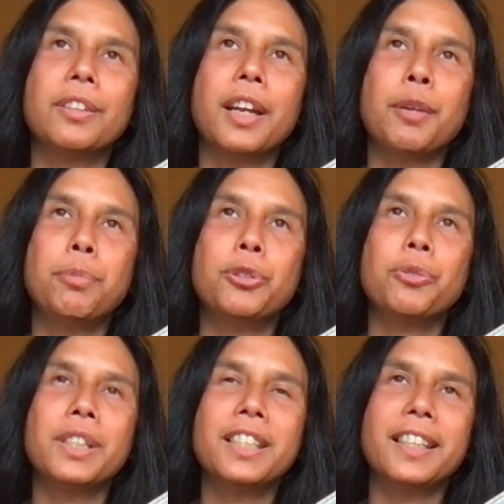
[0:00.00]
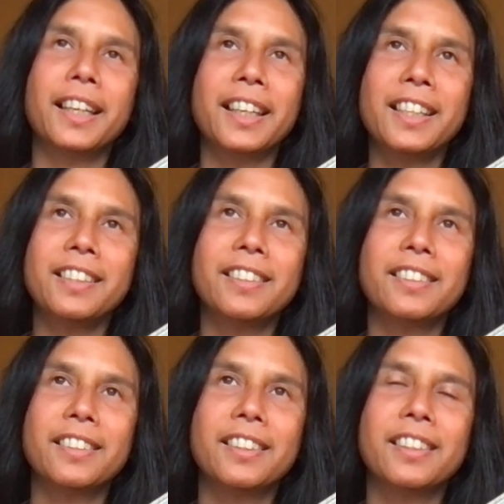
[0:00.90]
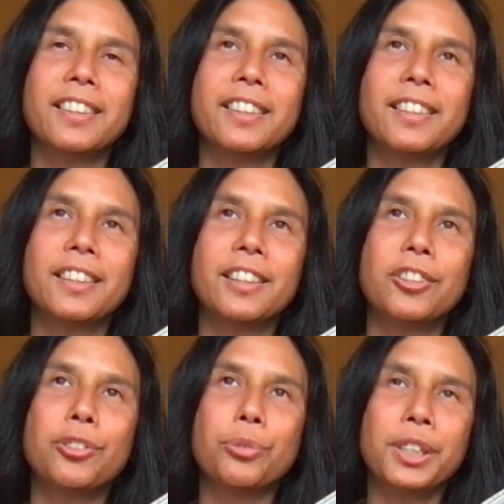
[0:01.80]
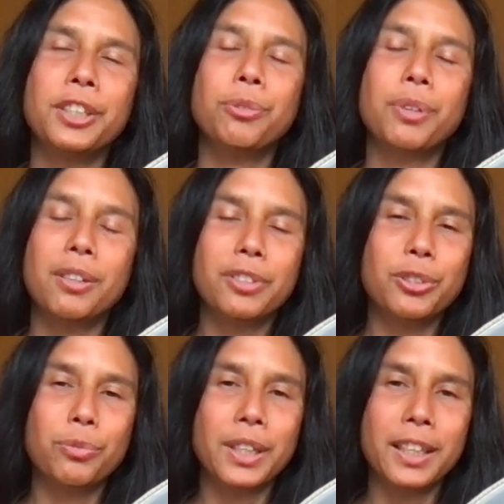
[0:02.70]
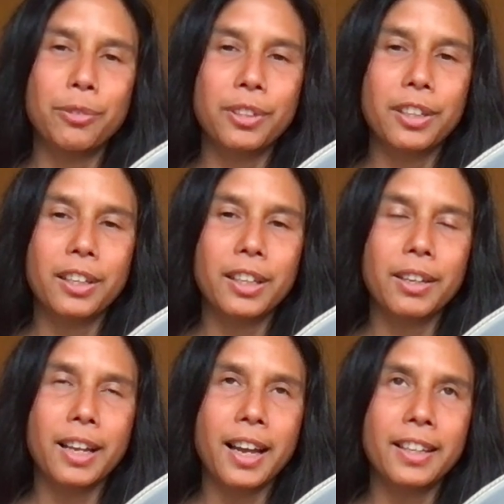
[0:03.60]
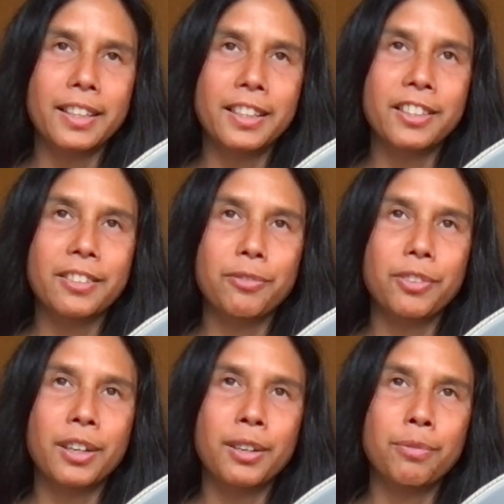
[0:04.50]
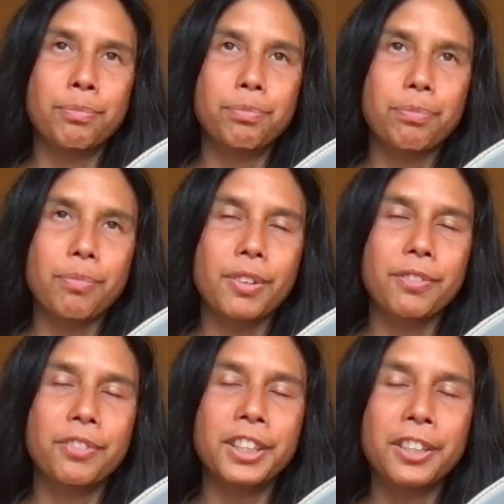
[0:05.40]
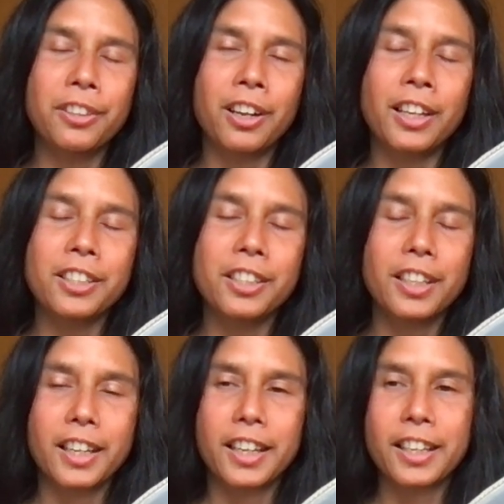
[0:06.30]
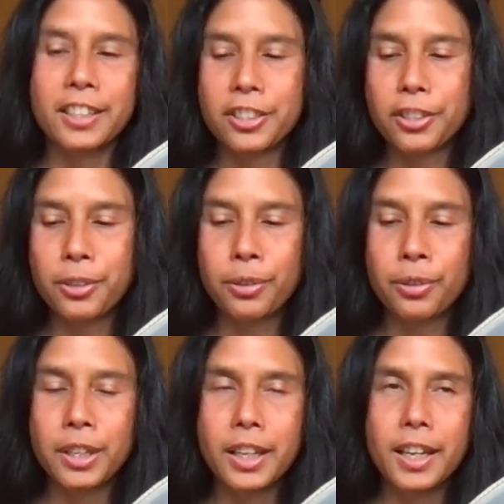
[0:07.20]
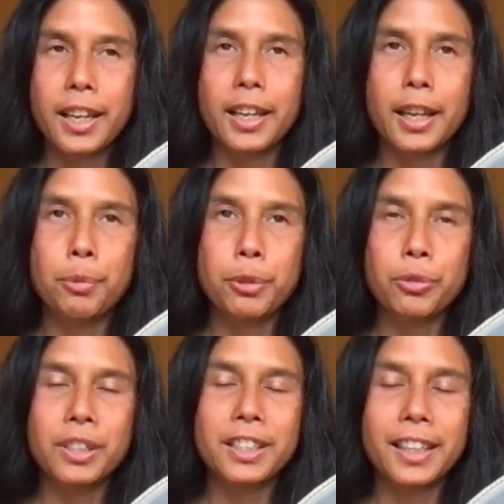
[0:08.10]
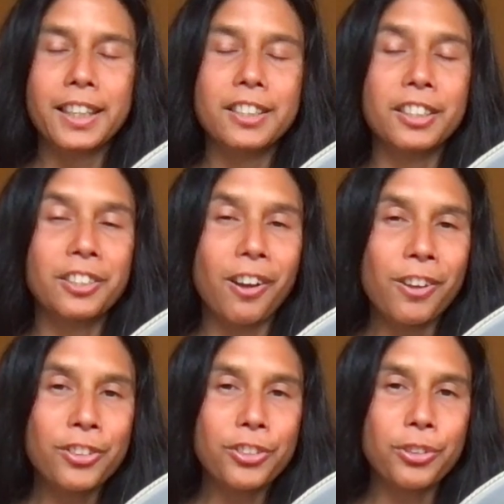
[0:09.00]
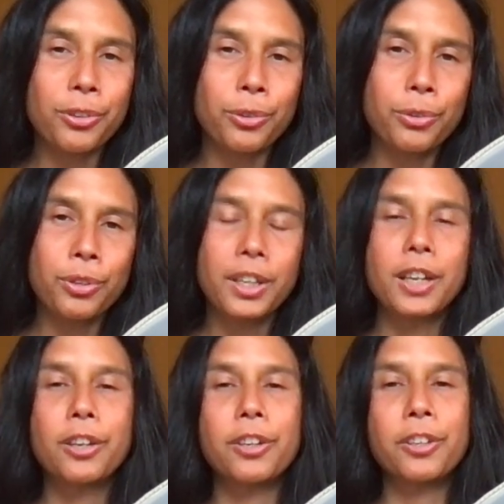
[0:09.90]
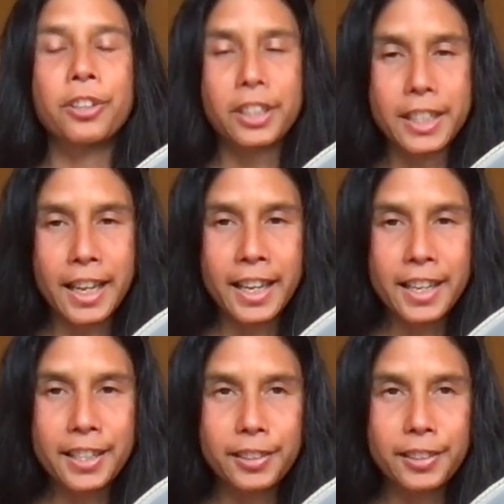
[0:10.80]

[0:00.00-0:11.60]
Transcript: April 22nd, 2012 was when it had its video launch. And so April 22nd is also Earth Day,